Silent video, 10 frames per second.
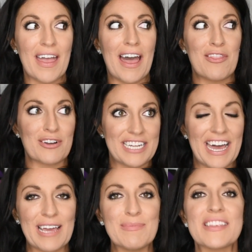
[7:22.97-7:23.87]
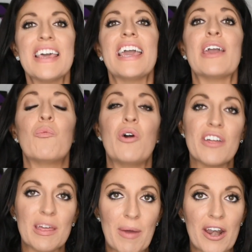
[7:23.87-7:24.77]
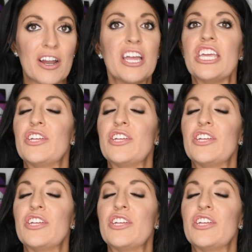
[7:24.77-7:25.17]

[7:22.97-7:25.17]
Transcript: other times. It will get better.